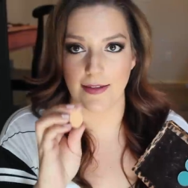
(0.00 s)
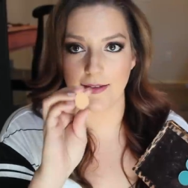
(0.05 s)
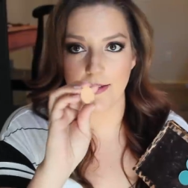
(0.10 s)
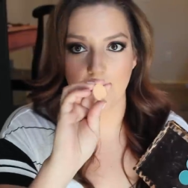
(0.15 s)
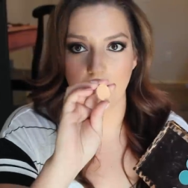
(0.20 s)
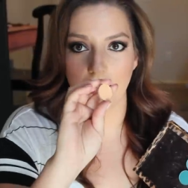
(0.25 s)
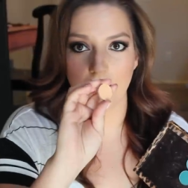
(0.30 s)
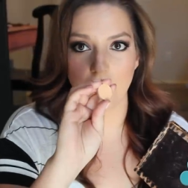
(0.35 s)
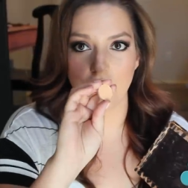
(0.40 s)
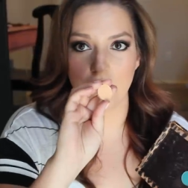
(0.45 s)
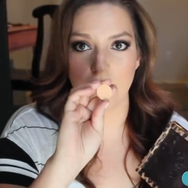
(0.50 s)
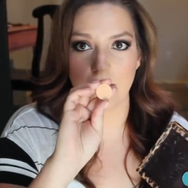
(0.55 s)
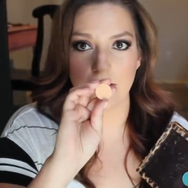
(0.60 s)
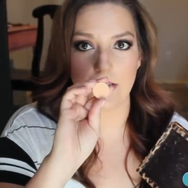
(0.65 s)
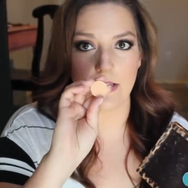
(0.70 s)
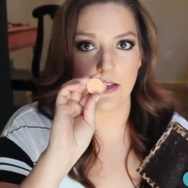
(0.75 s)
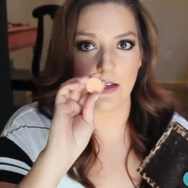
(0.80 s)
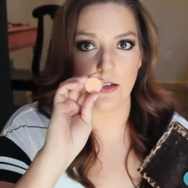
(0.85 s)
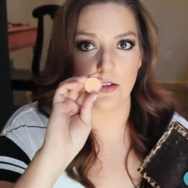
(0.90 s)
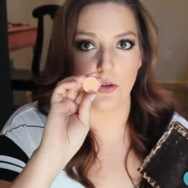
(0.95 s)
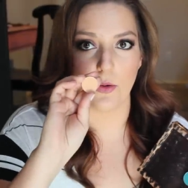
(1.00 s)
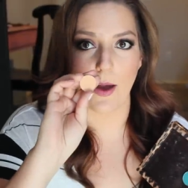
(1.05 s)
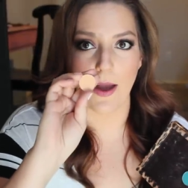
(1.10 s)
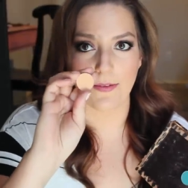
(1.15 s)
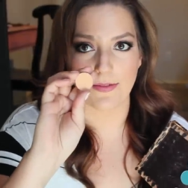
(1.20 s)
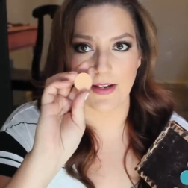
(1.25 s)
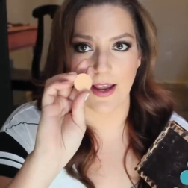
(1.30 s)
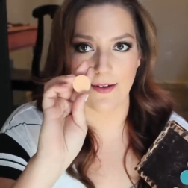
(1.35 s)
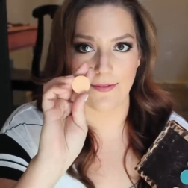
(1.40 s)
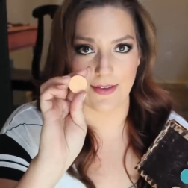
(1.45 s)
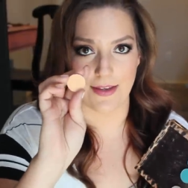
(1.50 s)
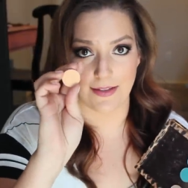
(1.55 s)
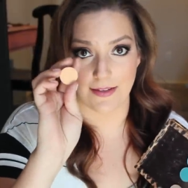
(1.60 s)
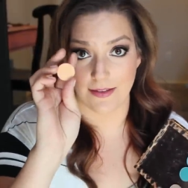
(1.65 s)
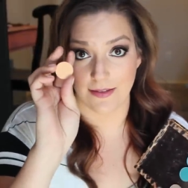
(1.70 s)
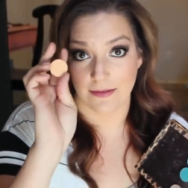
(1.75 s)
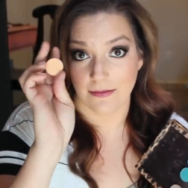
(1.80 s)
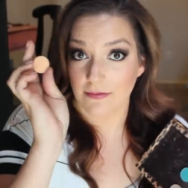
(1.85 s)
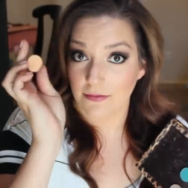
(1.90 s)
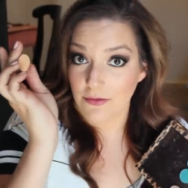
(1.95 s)
eyes. Like, just, you have to have this.
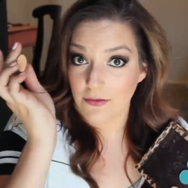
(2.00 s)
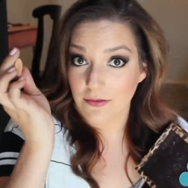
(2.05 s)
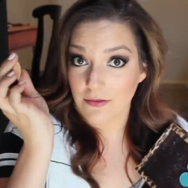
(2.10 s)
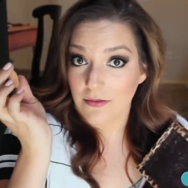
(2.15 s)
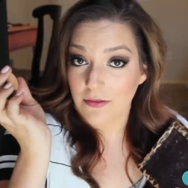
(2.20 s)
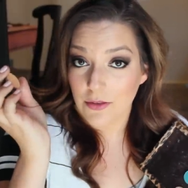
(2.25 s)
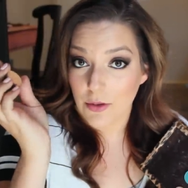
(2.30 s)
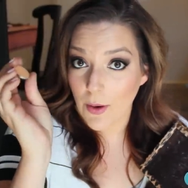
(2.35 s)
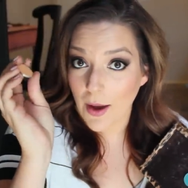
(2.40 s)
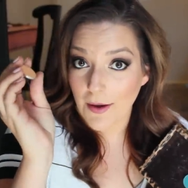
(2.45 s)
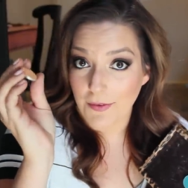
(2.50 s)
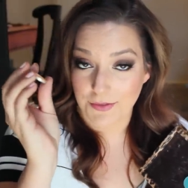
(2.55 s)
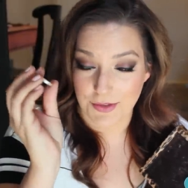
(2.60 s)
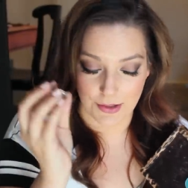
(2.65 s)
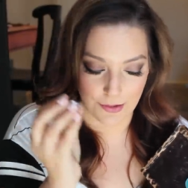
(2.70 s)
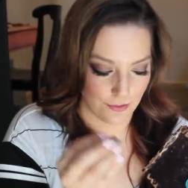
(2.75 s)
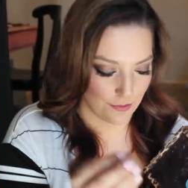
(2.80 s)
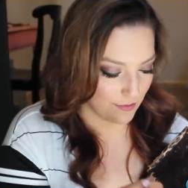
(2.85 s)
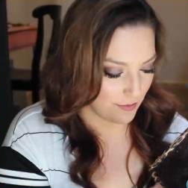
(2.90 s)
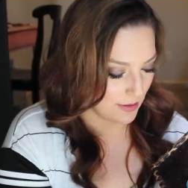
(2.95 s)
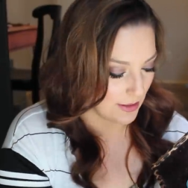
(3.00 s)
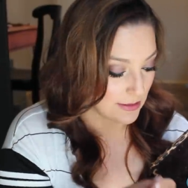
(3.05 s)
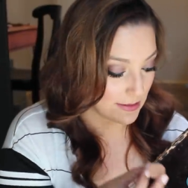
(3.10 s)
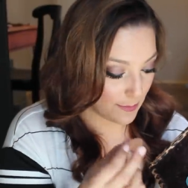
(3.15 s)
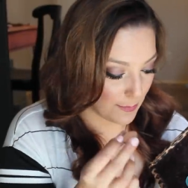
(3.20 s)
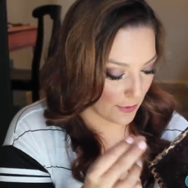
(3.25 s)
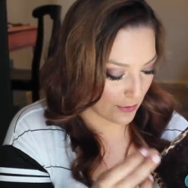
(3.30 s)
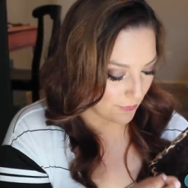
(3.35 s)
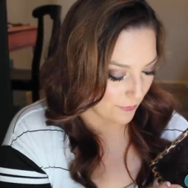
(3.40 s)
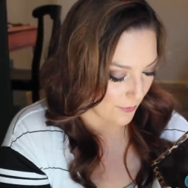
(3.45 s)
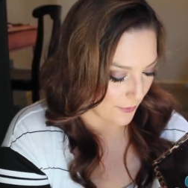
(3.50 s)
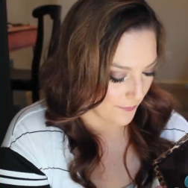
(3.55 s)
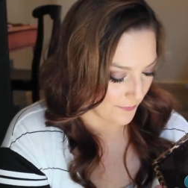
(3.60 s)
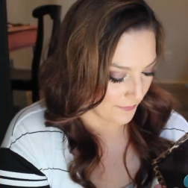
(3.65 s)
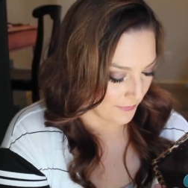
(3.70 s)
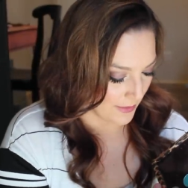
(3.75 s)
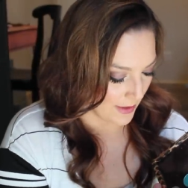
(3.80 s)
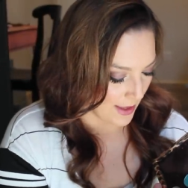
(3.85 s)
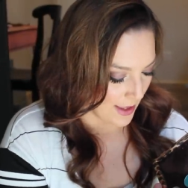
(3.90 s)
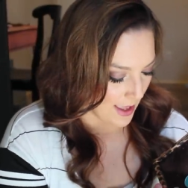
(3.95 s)
You have to. It's beautiful.
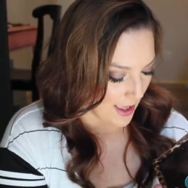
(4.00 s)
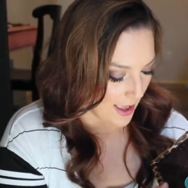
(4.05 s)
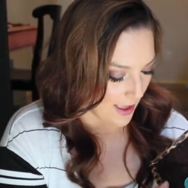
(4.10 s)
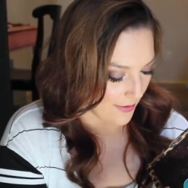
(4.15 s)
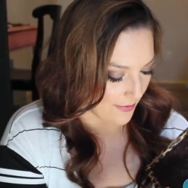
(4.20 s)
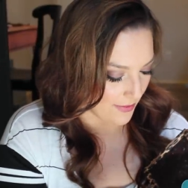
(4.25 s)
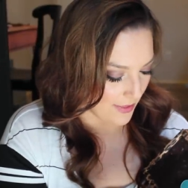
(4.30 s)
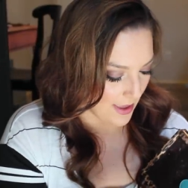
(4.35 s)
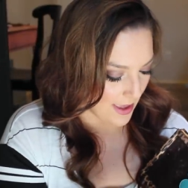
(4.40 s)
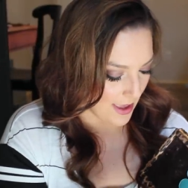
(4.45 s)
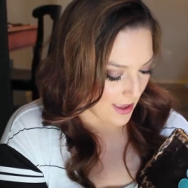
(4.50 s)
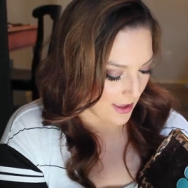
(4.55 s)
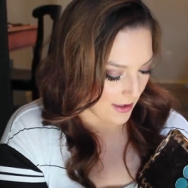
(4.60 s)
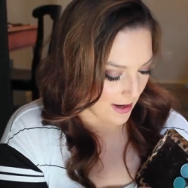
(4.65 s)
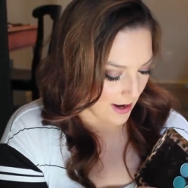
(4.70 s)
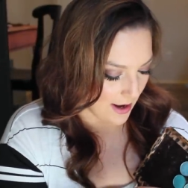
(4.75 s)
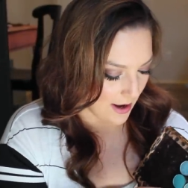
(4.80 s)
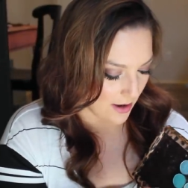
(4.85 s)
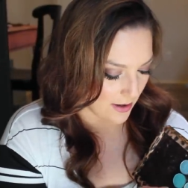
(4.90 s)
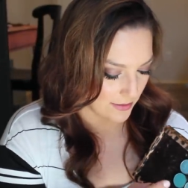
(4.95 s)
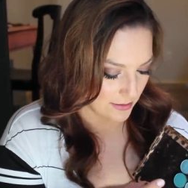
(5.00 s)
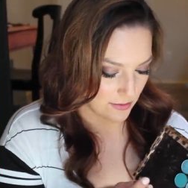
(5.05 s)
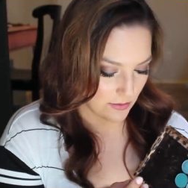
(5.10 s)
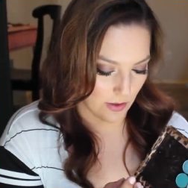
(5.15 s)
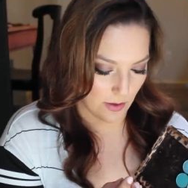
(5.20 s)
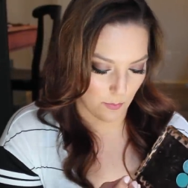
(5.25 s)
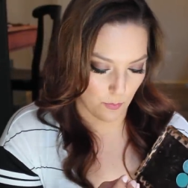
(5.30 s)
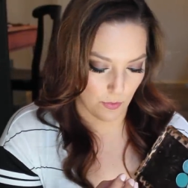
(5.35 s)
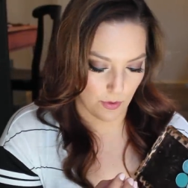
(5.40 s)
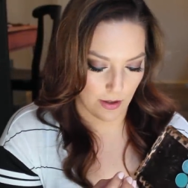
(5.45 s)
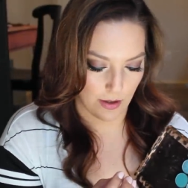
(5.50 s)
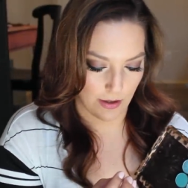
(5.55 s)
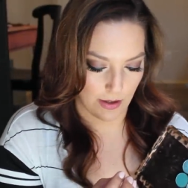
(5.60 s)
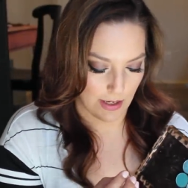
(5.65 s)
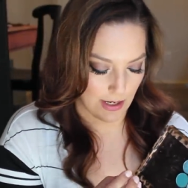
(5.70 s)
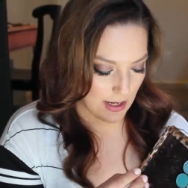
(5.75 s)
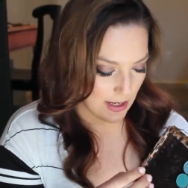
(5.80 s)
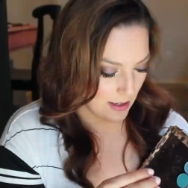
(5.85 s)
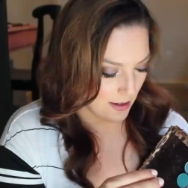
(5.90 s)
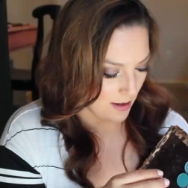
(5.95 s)
And then I also am
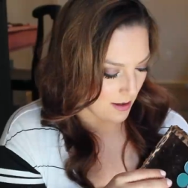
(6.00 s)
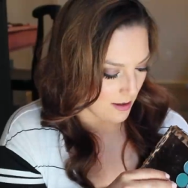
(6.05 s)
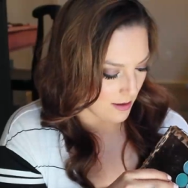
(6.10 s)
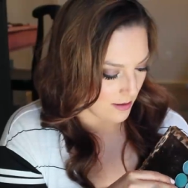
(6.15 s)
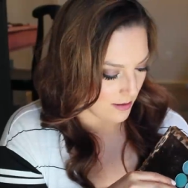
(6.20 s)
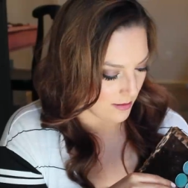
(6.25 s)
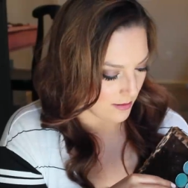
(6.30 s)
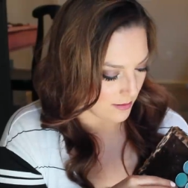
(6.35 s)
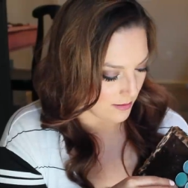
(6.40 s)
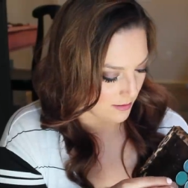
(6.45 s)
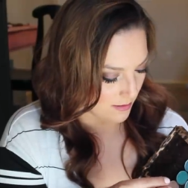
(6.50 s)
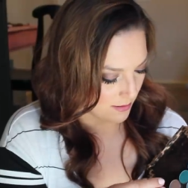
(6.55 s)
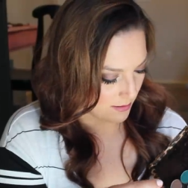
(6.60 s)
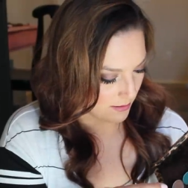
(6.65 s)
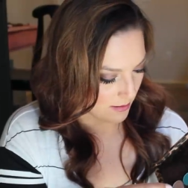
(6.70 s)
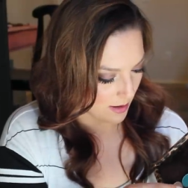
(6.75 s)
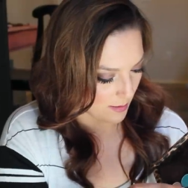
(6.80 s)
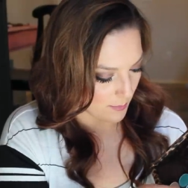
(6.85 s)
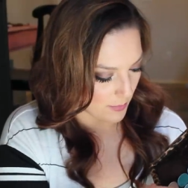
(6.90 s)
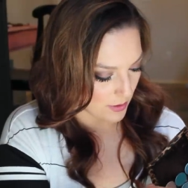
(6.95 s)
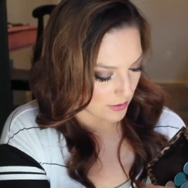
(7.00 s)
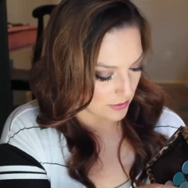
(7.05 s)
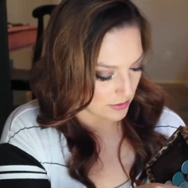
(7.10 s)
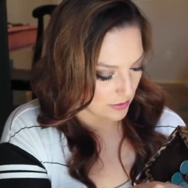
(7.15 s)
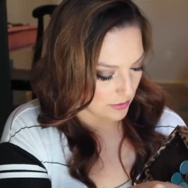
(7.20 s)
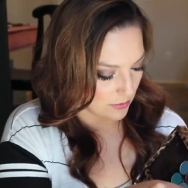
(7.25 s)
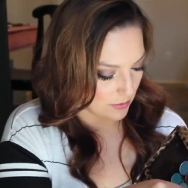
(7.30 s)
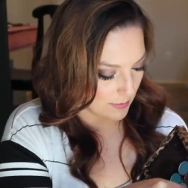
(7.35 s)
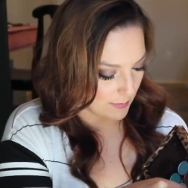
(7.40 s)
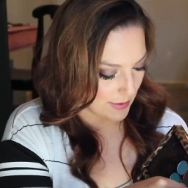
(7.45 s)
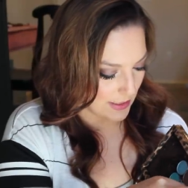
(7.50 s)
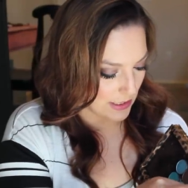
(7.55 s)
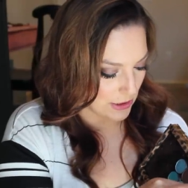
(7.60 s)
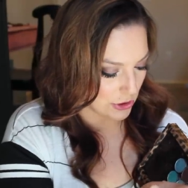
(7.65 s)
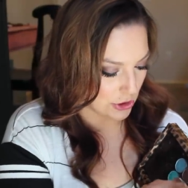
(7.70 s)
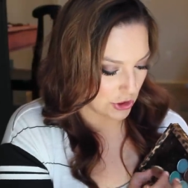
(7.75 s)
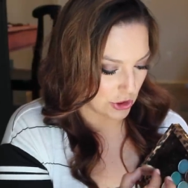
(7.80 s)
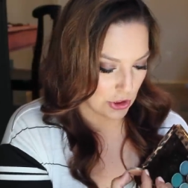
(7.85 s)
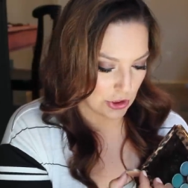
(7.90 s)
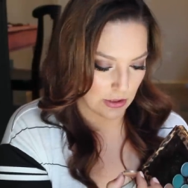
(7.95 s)
wearing, not Barcelona
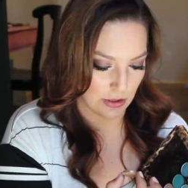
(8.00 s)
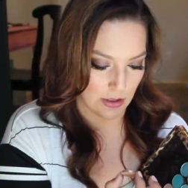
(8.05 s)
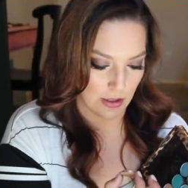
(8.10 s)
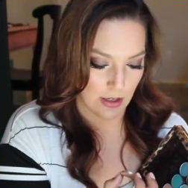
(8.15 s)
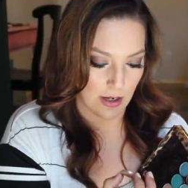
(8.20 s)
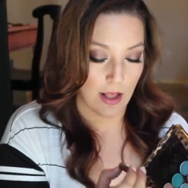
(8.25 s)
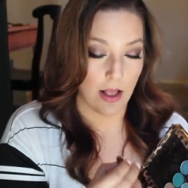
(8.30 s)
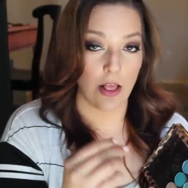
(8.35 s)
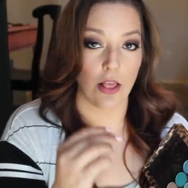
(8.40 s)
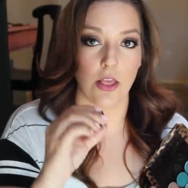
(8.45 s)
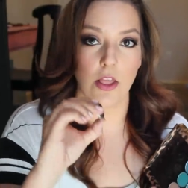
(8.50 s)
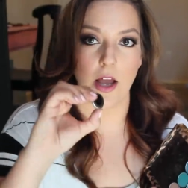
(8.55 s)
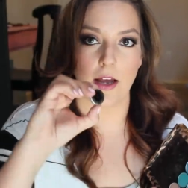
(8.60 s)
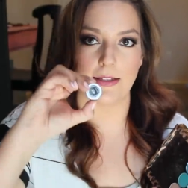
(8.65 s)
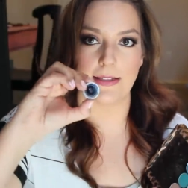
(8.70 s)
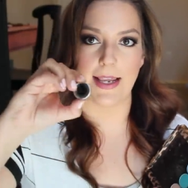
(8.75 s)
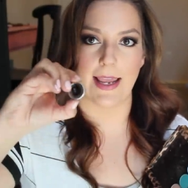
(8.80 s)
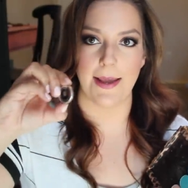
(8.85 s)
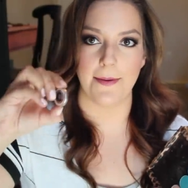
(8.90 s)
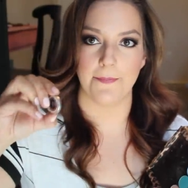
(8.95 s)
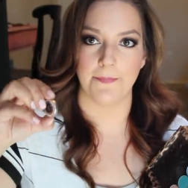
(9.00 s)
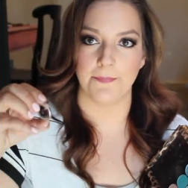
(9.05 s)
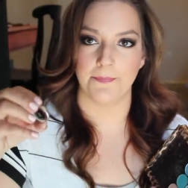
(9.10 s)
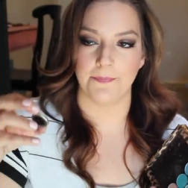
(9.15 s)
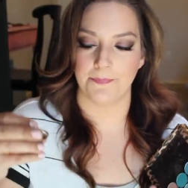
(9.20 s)
Beach, Latte.